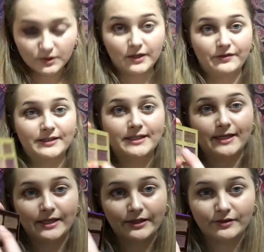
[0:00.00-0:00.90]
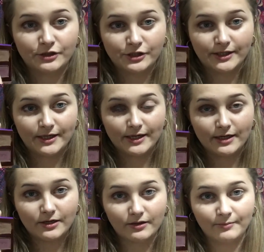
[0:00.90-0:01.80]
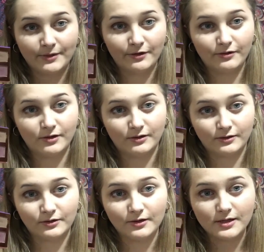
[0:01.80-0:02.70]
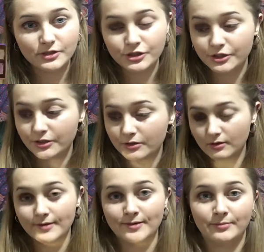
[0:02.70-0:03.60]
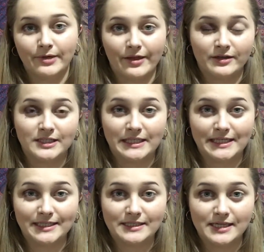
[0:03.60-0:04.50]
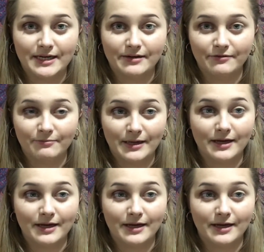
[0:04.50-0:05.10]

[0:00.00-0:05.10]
And then taking the shade here in the middle called Crush, I'm going to apply that to the inside of my